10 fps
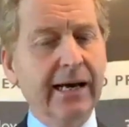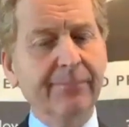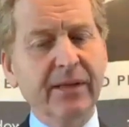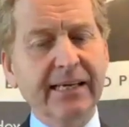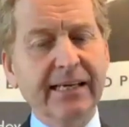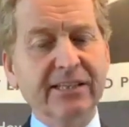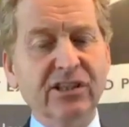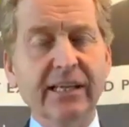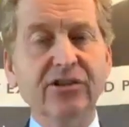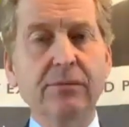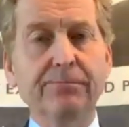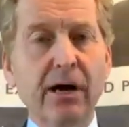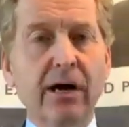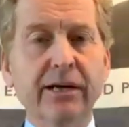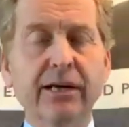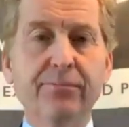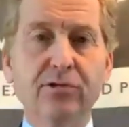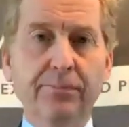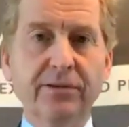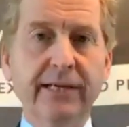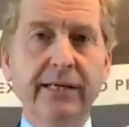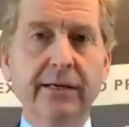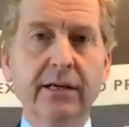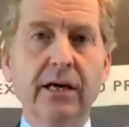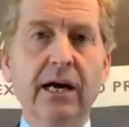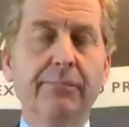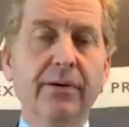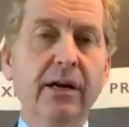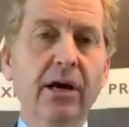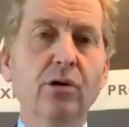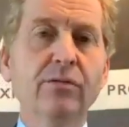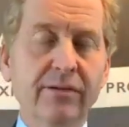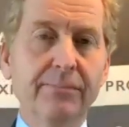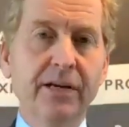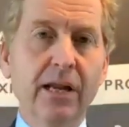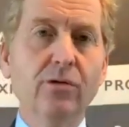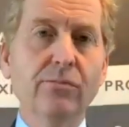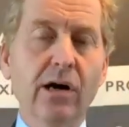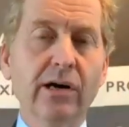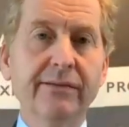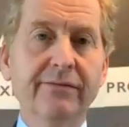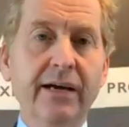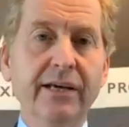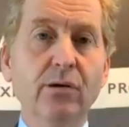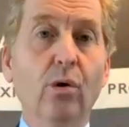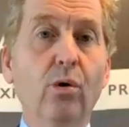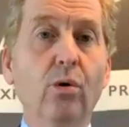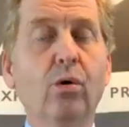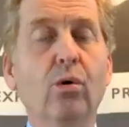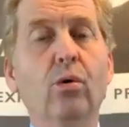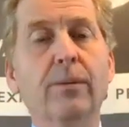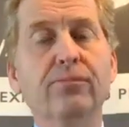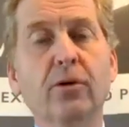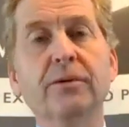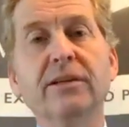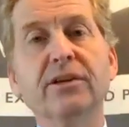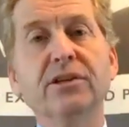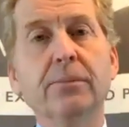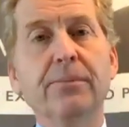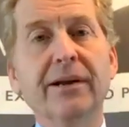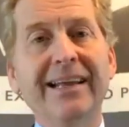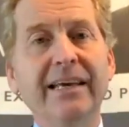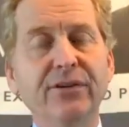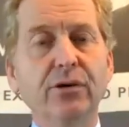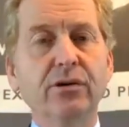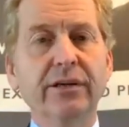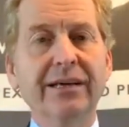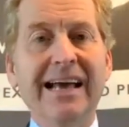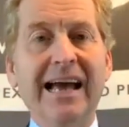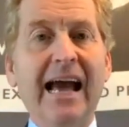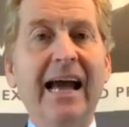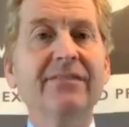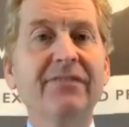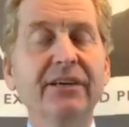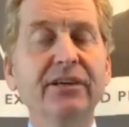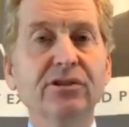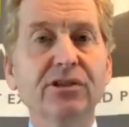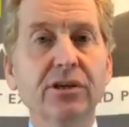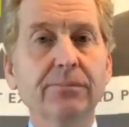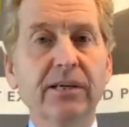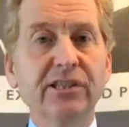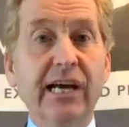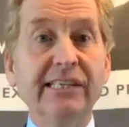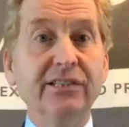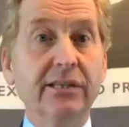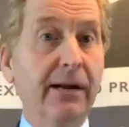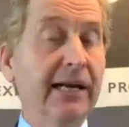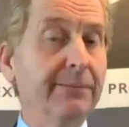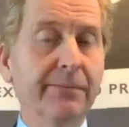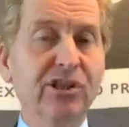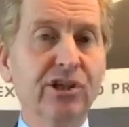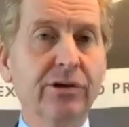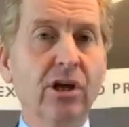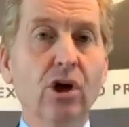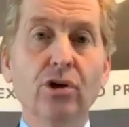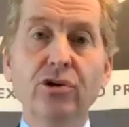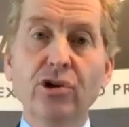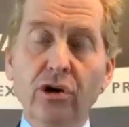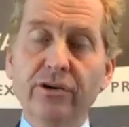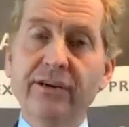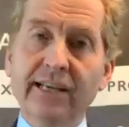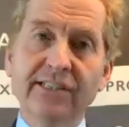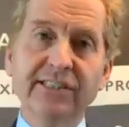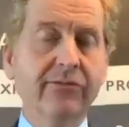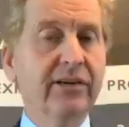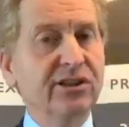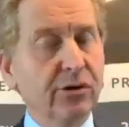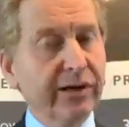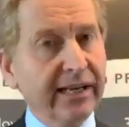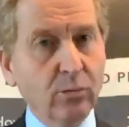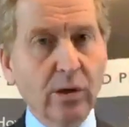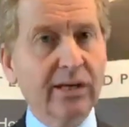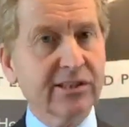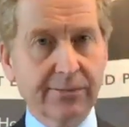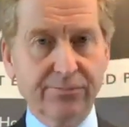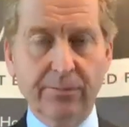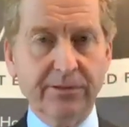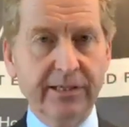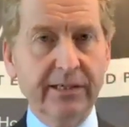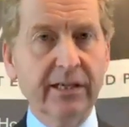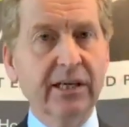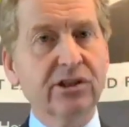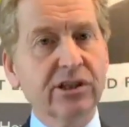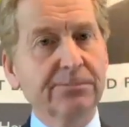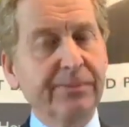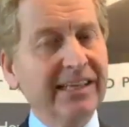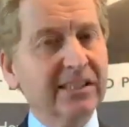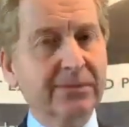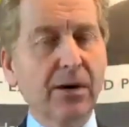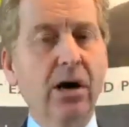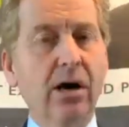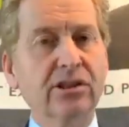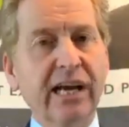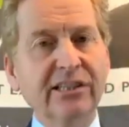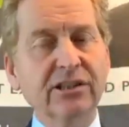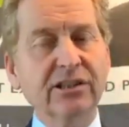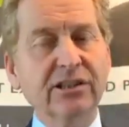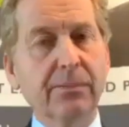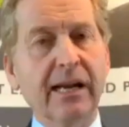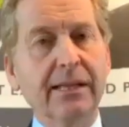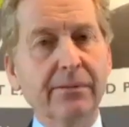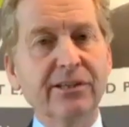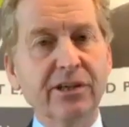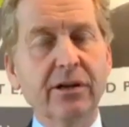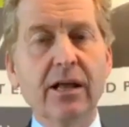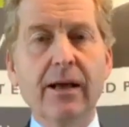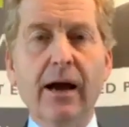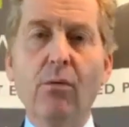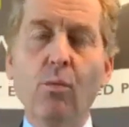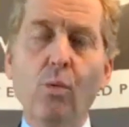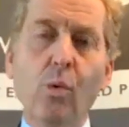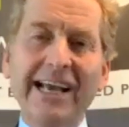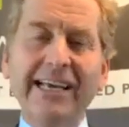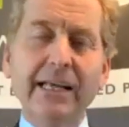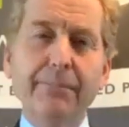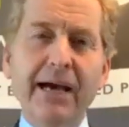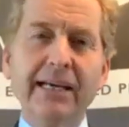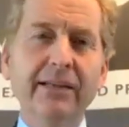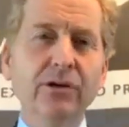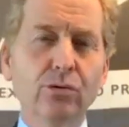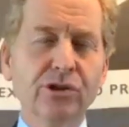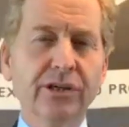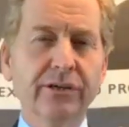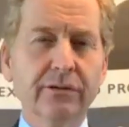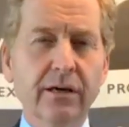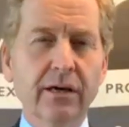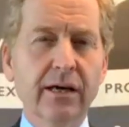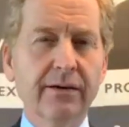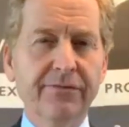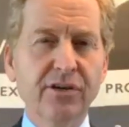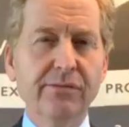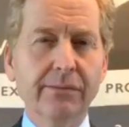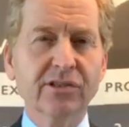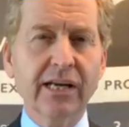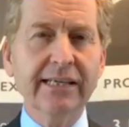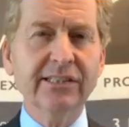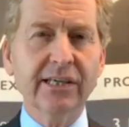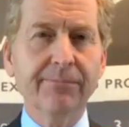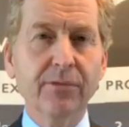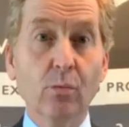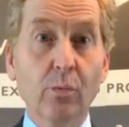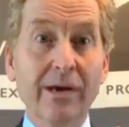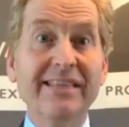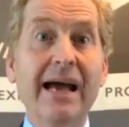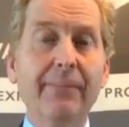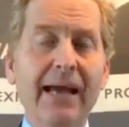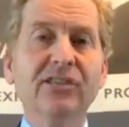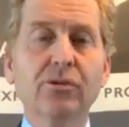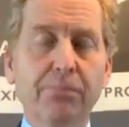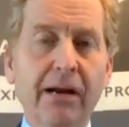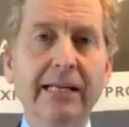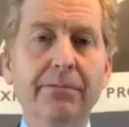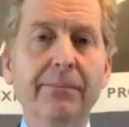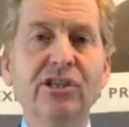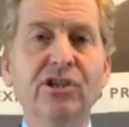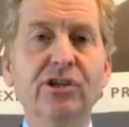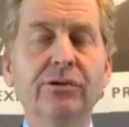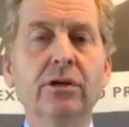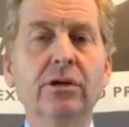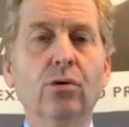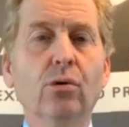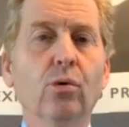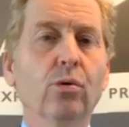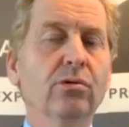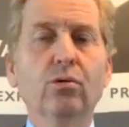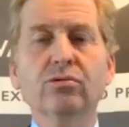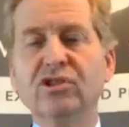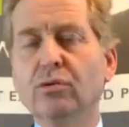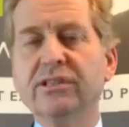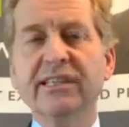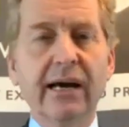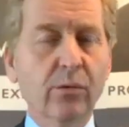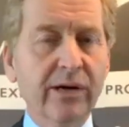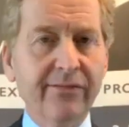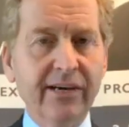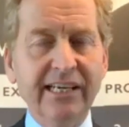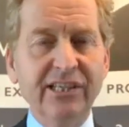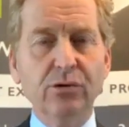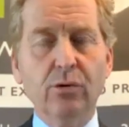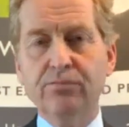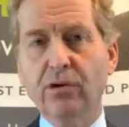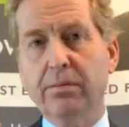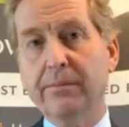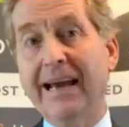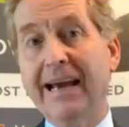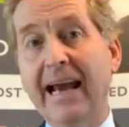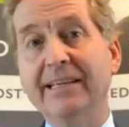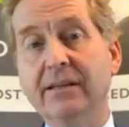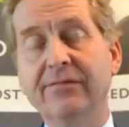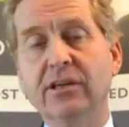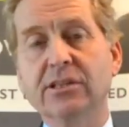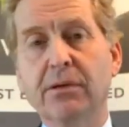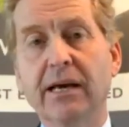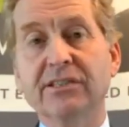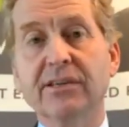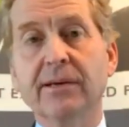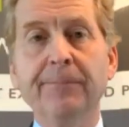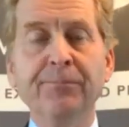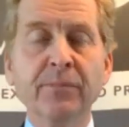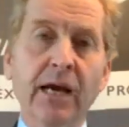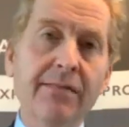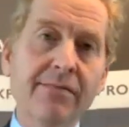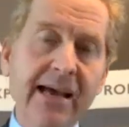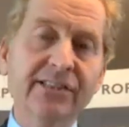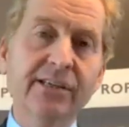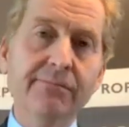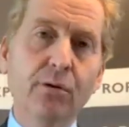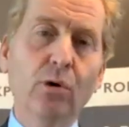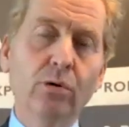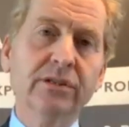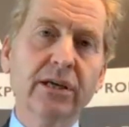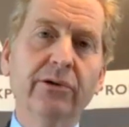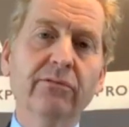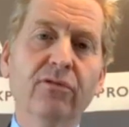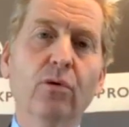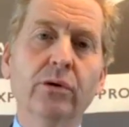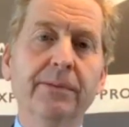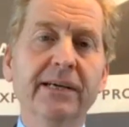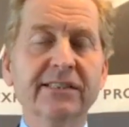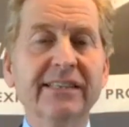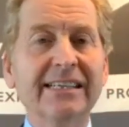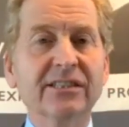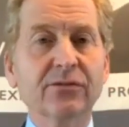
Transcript: is literally buying a property below market value, or a property that you believe you can add value to by changing the planning permission, not necessarily doing any work to the property, just being smart, changing the planning permission and whacking it back in the auction a few months later with that extra planning permission, or sorting out whatever issue or problem it had in the first place. And that's important going forward, because that's